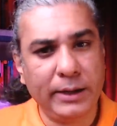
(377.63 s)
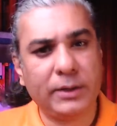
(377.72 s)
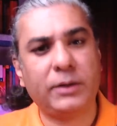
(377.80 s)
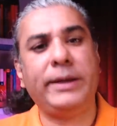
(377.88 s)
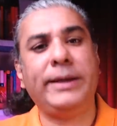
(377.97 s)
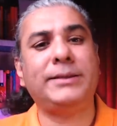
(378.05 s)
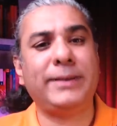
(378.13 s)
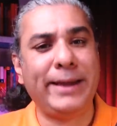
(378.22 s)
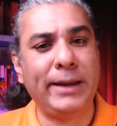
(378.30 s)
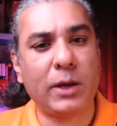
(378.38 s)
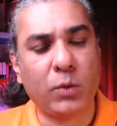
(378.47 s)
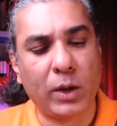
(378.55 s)
increased
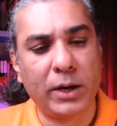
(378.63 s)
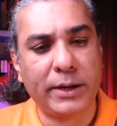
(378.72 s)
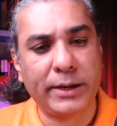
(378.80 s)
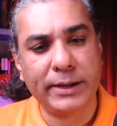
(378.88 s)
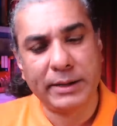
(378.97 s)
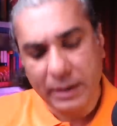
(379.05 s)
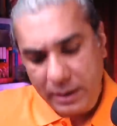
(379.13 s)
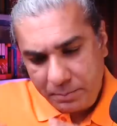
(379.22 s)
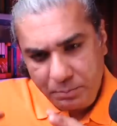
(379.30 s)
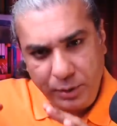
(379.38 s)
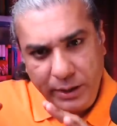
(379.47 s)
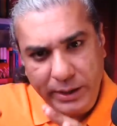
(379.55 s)
inequality,
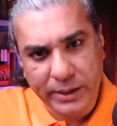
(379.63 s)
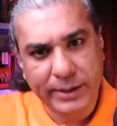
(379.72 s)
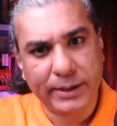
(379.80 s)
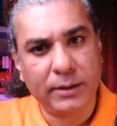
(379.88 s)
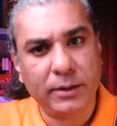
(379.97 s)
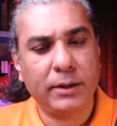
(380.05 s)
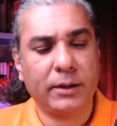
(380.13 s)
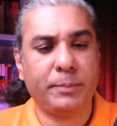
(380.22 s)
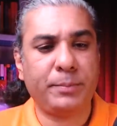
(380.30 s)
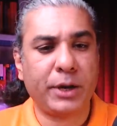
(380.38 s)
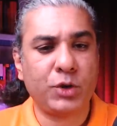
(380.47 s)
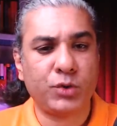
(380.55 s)
political
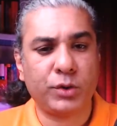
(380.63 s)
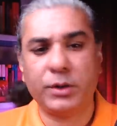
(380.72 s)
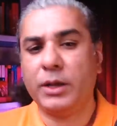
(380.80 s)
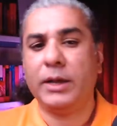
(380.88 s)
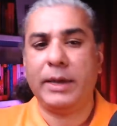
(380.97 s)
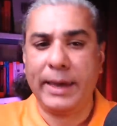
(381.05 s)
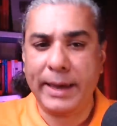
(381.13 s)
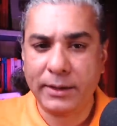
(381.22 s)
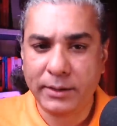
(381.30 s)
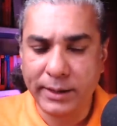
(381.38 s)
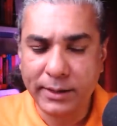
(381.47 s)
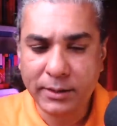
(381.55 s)
repression,
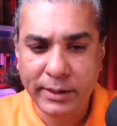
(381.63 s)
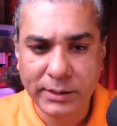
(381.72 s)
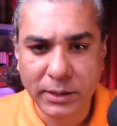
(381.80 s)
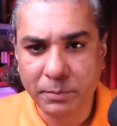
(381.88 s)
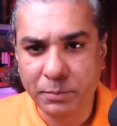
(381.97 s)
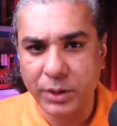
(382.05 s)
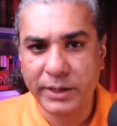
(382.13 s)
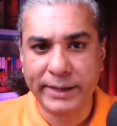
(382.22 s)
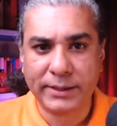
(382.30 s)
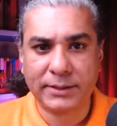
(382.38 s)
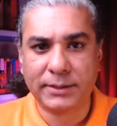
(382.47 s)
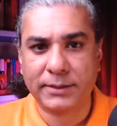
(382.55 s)
and increasing
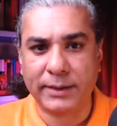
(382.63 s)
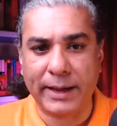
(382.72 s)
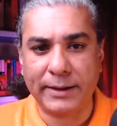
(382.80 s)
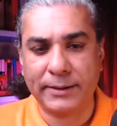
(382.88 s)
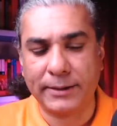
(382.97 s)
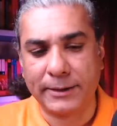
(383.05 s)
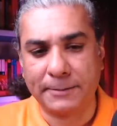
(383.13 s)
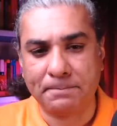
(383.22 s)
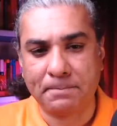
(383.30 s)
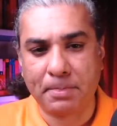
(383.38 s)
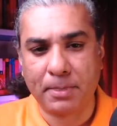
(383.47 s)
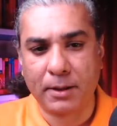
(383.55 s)
protests and uh,
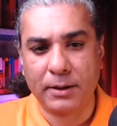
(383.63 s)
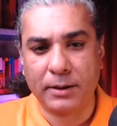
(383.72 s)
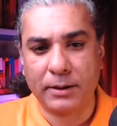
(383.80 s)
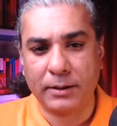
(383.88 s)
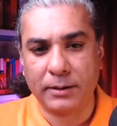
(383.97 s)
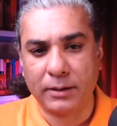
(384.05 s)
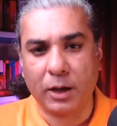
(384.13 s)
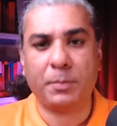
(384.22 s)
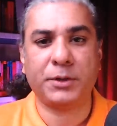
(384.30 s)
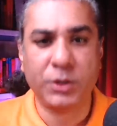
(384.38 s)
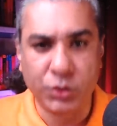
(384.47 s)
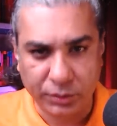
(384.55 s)
uh,
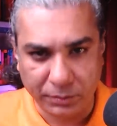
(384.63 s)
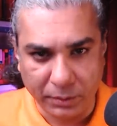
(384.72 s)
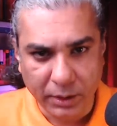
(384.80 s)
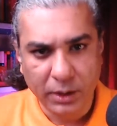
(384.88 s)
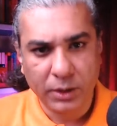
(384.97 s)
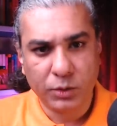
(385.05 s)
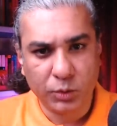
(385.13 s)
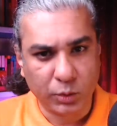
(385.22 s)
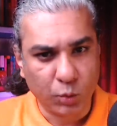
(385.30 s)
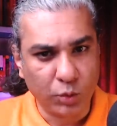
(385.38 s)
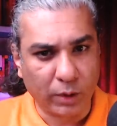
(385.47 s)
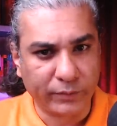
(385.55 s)
opposition to
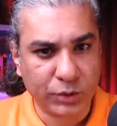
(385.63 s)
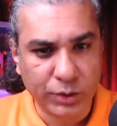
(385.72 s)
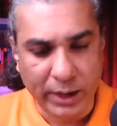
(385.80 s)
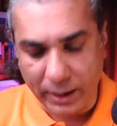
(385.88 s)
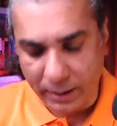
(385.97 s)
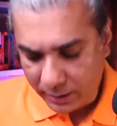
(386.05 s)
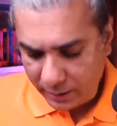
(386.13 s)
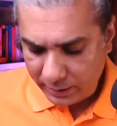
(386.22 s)
the rule of the Shah.